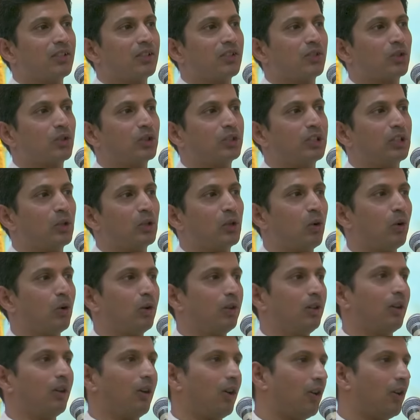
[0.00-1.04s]
So the
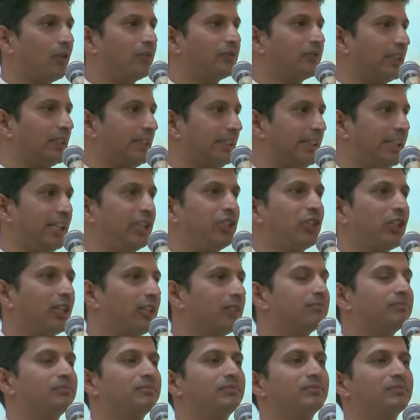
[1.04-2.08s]
role of the
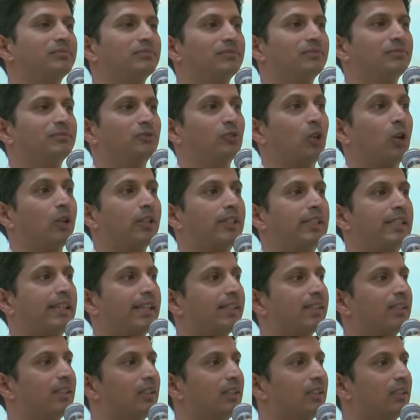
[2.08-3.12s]
teacher, not
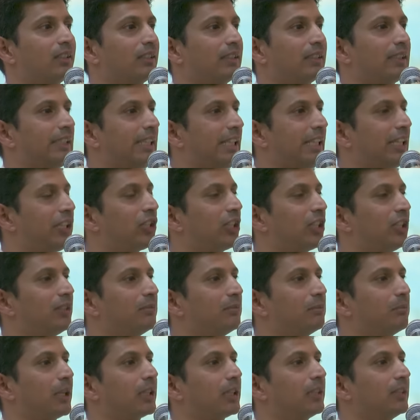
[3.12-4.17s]
just a
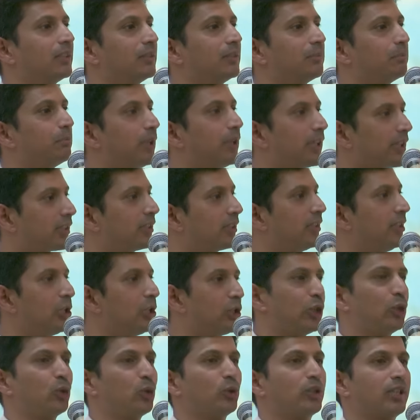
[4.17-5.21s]
teacher, but a personal
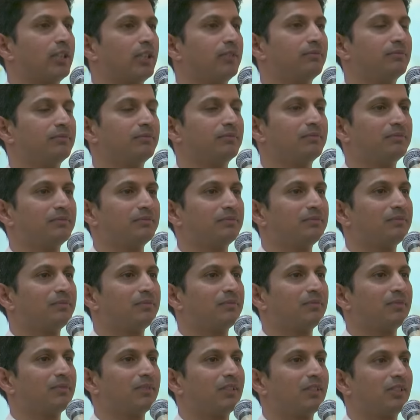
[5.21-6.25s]
tutor,
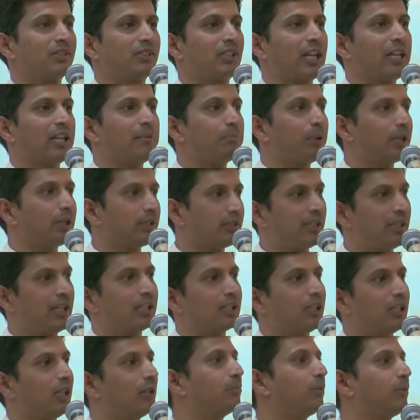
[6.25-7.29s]

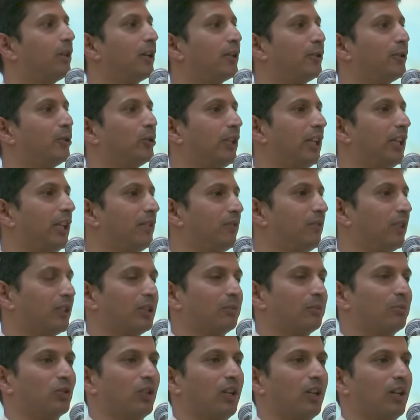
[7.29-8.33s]
Chaipatti kapadute
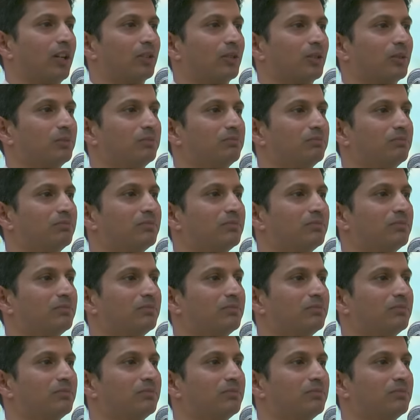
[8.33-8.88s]
vratamunaku.